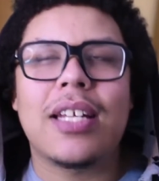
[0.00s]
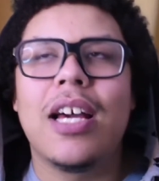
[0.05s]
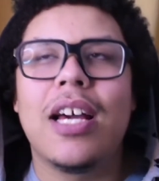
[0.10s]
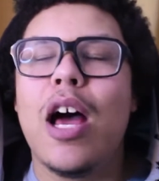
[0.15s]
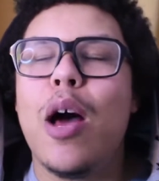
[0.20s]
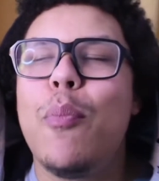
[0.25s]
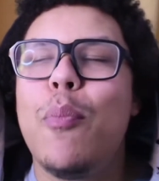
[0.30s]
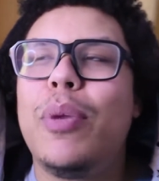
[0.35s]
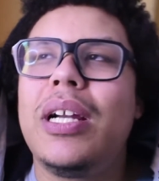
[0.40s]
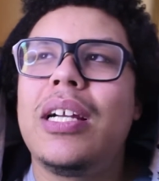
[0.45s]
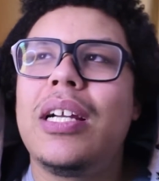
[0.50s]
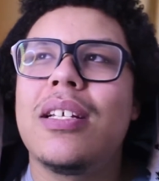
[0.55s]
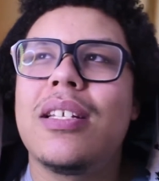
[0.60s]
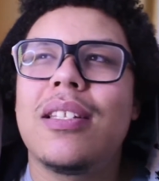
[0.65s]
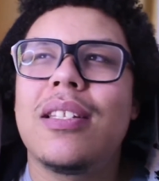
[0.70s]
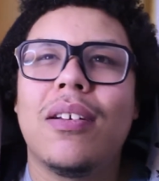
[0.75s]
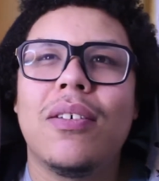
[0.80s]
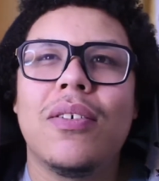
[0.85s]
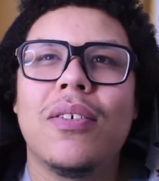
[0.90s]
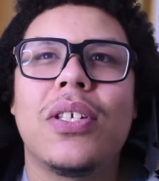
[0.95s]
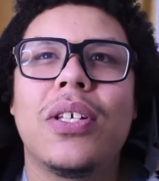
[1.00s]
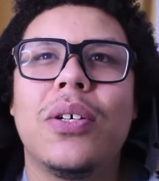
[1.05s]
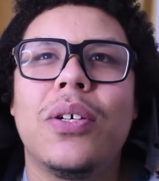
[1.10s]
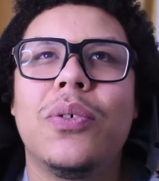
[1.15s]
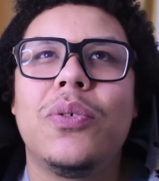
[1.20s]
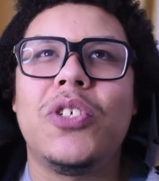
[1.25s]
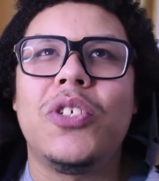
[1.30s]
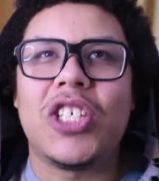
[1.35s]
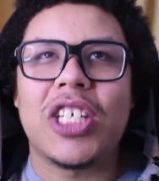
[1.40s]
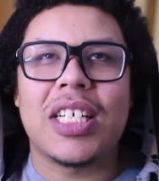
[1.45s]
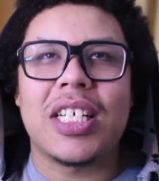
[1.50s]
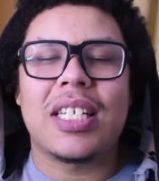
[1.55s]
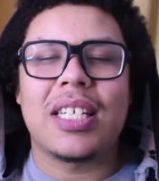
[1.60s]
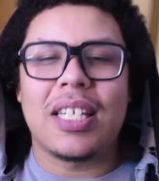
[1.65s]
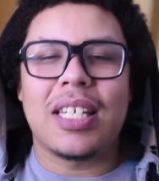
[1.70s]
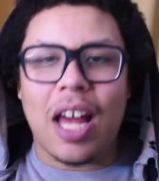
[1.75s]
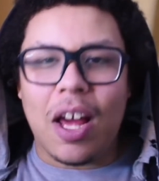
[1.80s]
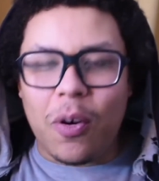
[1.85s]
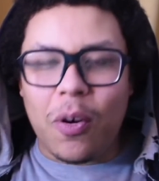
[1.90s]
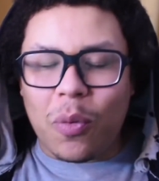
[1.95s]
But it is also just
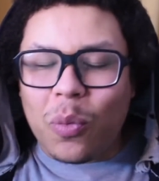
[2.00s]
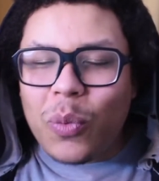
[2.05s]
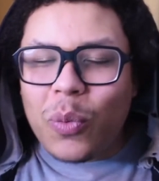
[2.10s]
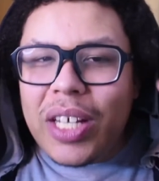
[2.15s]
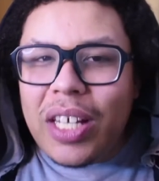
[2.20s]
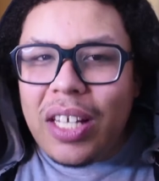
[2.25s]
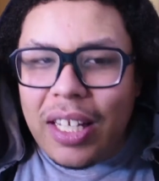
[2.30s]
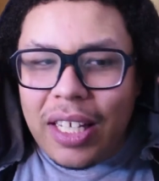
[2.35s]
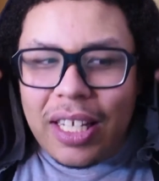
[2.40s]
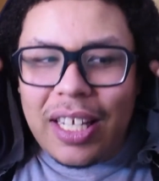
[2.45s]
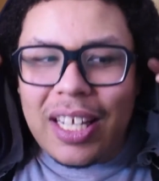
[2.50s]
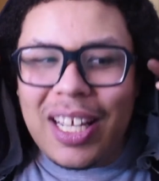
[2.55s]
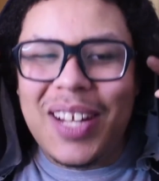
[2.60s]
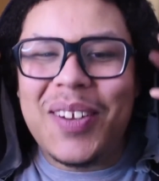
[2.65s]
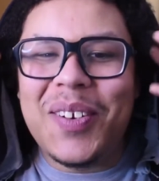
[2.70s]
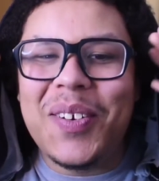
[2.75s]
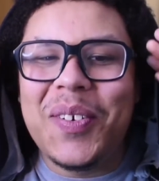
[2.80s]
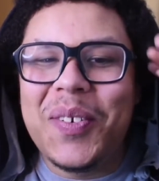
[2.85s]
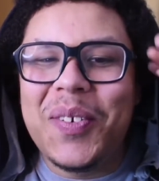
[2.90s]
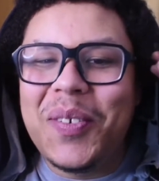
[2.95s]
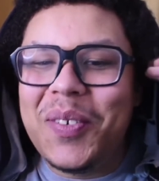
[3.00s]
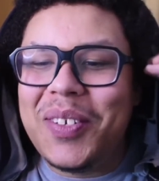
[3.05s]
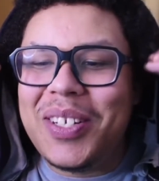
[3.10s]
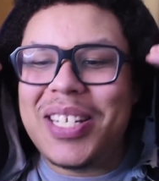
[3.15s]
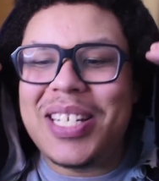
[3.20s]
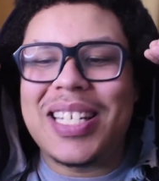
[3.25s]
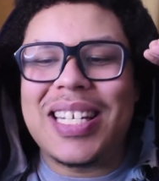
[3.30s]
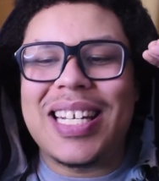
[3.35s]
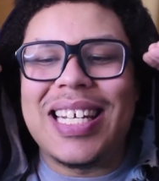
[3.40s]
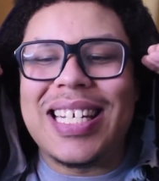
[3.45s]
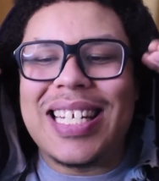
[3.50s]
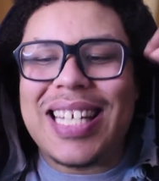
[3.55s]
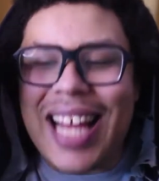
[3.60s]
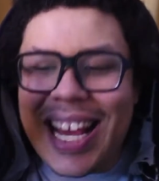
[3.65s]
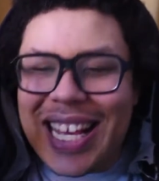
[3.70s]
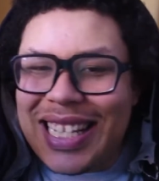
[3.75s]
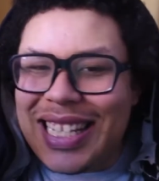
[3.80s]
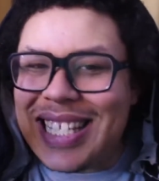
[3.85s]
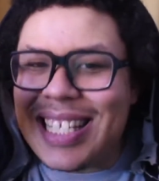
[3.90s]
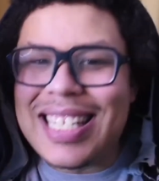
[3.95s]
a really just
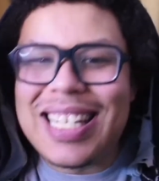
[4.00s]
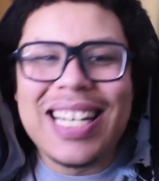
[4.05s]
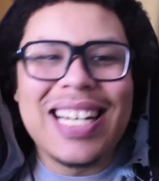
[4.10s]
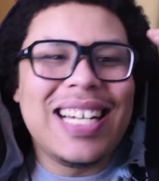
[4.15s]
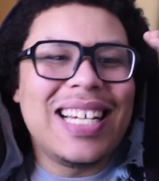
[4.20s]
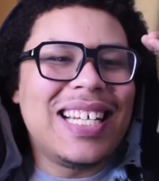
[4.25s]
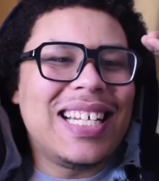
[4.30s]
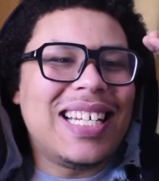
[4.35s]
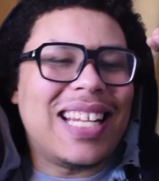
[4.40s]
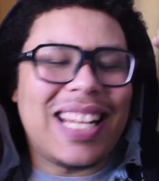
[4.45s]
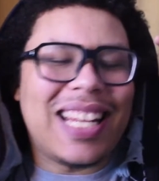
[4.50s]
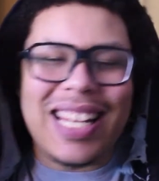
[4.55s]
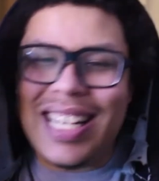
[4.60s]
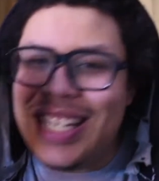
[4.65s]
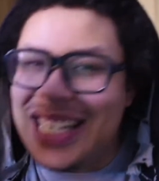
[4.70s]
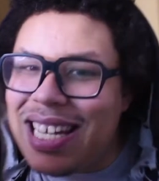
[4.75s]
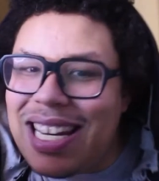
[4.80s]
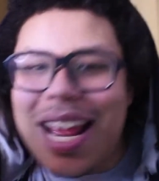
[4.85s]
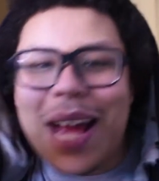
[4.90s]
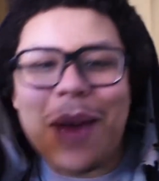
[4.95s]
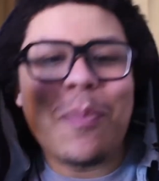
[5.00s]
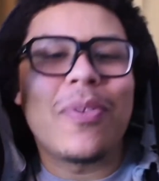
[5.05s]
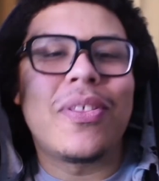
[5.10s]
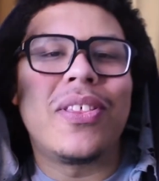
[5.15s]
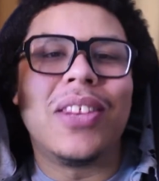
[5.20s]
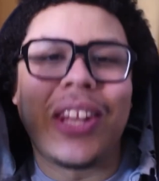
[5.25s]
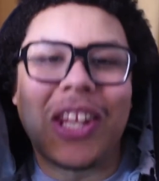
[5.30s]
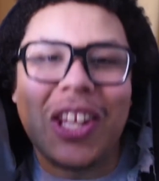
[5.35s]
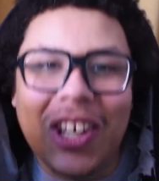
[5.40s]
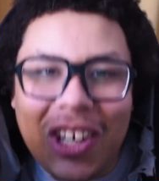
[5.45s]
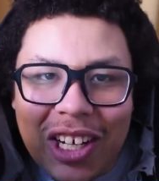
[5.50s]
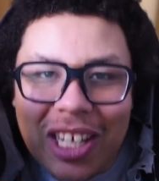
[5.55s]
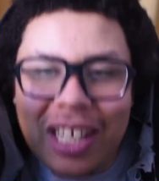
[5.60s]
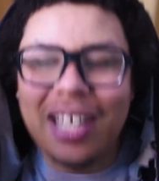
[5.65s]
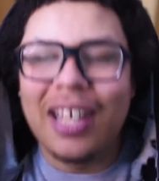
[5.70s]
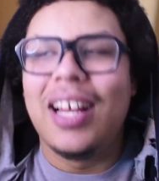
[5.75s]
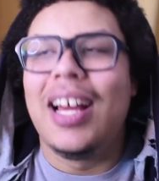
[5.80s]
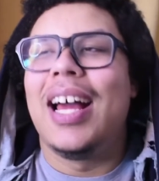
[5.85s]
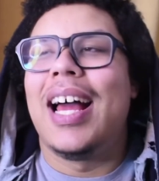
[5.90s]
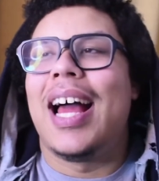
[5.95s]
intense, in-depth look
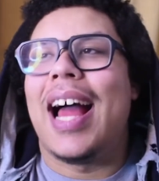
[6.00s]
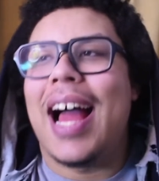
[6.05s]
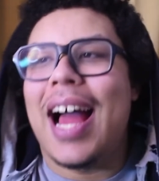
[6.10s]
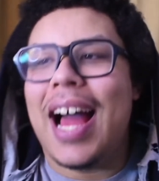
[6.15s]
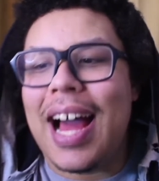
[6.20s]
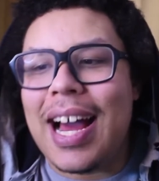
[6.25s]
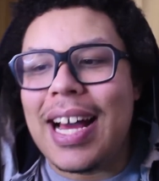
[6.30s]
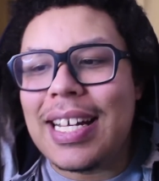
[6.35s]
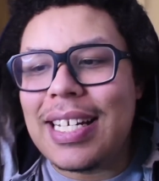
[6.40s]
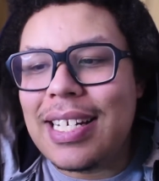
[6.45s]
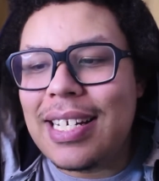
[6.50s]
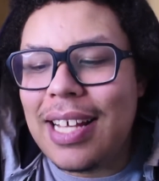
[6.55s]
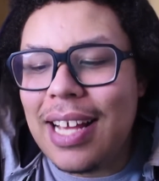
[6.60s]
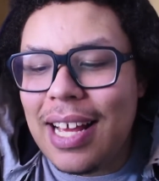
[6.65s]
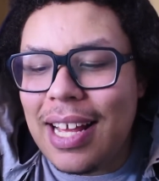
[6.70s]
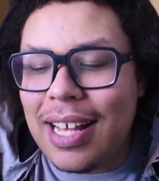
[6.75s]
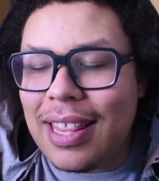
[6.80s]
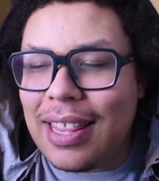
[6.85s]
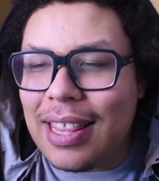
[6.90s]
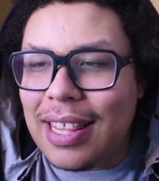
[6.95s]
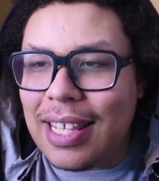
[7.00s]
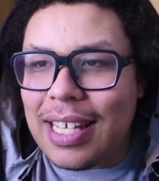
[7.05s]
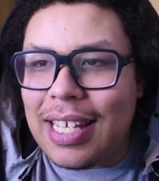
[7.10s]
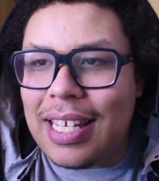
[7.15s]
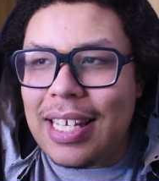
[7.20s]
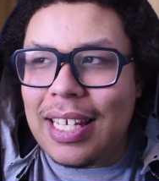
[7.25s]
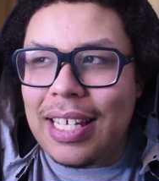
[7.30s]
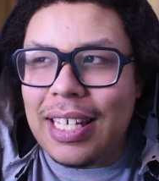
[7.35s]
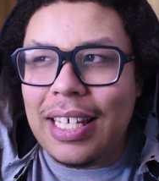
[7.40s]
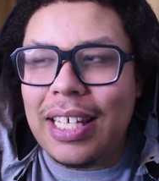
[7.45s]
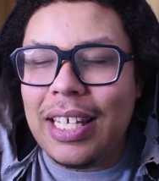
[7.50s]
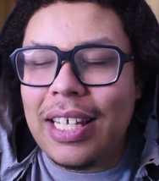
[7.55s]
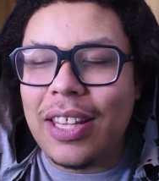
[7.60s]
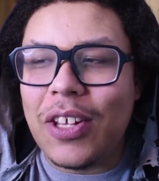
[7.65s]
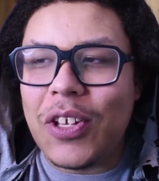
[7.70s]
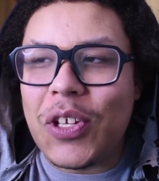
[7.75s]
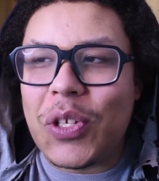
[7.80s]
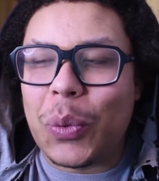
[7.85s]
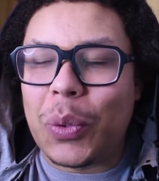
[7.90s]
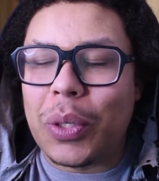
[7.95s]
at the
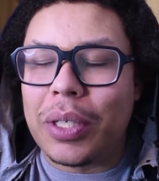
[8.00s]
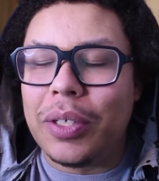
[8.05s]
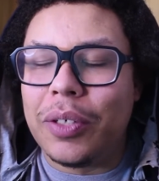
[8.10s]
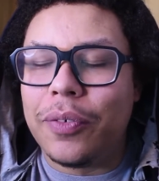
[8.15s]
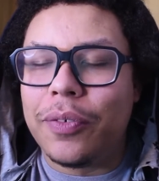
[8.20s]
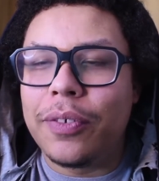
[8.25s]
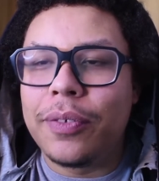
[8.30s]
sort of